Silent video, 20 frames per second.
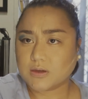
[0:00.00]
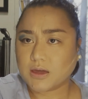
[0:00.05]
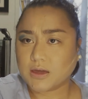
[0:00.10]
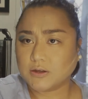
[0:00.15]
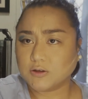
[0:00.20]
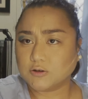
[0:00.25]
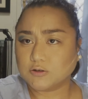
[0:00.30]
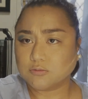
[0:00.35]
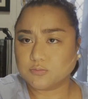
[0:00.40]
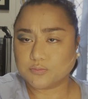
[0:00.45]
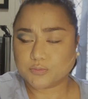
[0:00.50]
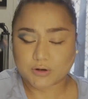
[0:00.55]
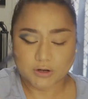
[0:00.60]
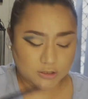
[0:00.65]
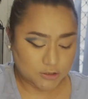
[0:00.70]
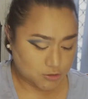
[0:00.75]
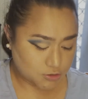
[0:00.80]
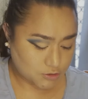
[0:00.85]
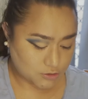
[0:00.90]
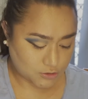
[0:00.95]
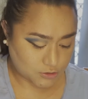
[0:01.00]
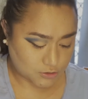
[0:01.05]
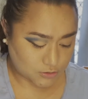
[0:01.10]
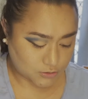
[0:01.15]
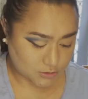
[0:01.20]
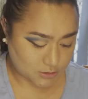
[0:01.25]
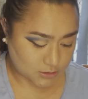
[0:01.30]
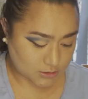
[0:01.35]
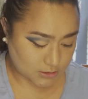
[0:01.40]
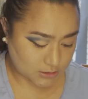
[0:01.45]
angled brush,
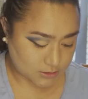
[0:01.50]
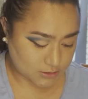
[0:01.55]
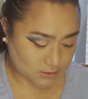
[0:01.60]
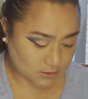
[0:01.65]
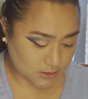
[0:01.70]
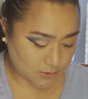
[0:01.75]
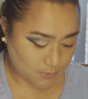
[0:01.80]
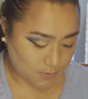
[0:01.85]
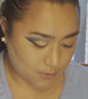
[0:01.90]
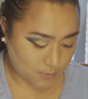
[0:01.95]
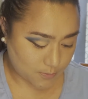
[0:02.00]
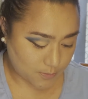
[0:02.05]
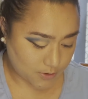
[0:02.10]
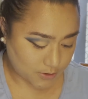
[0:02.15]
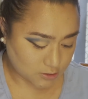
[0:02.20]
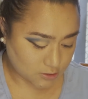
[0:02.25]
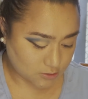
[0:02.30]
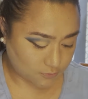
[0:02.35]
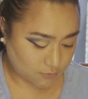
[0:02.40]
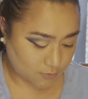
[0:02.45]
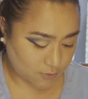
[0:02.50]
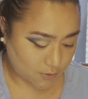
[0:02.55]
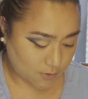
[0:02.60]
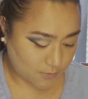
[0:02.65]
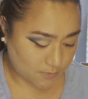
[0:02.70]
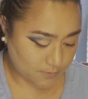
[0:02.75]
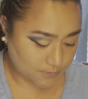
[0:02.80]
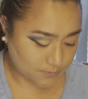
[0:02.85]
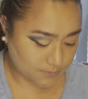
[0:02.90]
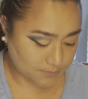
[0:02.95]
the 6-0 brush
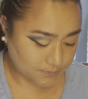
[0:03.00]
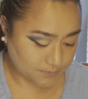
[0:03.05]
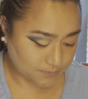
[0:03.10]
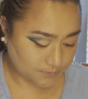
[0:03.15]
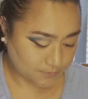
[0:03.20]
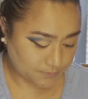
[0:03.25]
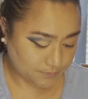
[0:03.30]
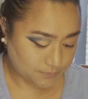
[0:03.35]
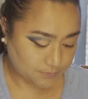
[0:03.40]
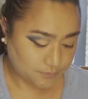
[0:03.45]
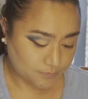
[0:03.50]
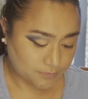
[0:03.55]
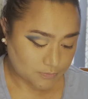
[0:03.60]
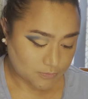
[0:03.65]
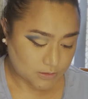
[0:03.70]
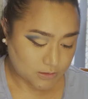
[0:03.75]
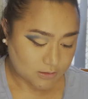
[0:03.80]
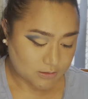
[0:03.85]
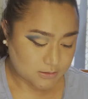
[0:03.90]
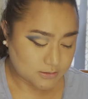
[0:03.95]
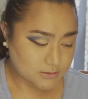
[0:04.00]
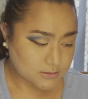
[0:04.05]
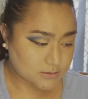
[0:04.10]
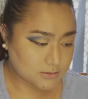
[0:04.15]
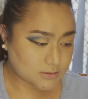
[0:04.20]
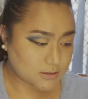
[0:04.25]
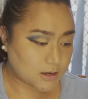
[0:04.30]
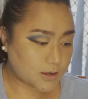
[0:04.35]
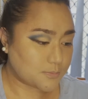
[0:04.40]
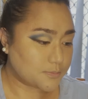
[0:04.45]
from
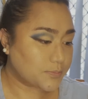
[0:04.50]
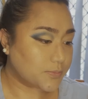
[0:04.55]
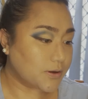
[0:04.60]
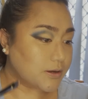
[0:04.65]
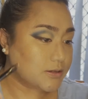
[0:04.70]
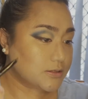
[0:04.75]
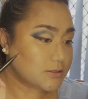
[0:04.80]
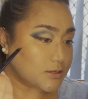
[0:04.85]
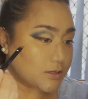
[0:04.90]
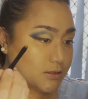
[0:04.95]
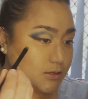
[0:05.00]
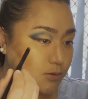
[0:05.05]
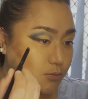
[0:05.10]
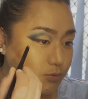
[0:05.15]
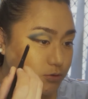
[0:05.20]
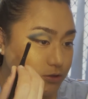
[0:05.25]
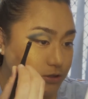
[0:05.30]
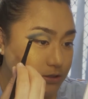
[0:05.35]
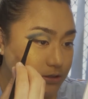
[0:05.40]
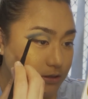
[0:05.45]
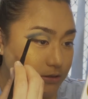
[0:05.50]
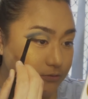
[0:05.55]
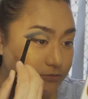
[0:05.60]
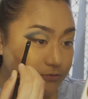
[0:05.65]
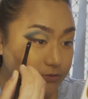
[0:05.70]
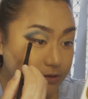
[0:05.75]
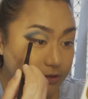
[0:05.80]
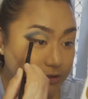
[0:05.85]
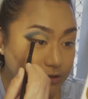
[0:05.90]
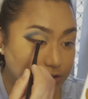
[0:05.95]
Scott Bonds, and then we're just gonna
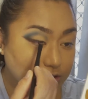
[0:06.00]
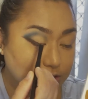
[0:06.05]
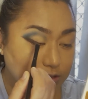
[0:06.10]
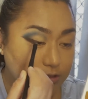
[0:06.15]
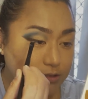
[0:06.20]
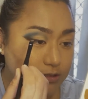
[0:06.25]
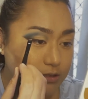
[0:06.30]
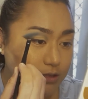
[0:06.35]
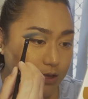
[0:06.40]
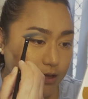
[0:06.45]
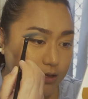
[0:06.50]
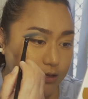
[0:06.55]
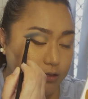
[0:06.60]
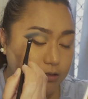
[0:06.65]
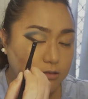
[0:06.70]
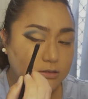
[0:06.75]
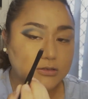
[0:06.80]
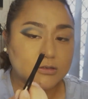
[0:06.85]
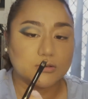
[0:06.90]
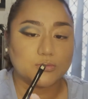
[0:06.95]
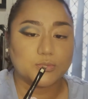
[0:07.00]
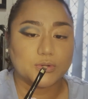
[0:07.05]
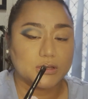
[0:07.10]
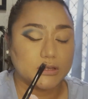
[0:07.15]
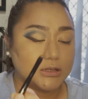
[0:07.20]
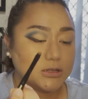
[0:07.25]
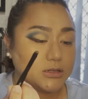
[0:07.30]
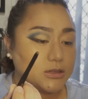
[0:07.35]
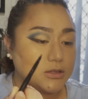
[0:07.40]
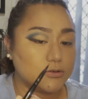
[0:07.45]
finish this line so we
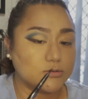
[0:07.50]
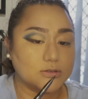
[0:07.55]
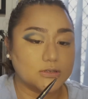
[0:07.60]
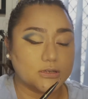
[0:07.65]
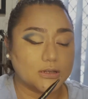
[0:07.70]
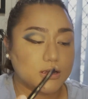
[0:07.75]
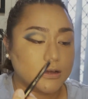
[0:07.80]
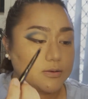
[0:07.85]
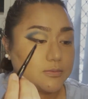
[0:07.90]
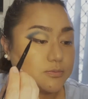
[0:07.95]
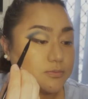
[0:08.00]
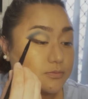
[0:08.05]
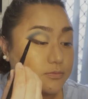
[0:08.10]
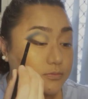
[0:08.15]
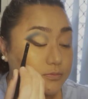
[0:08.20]
can close it up.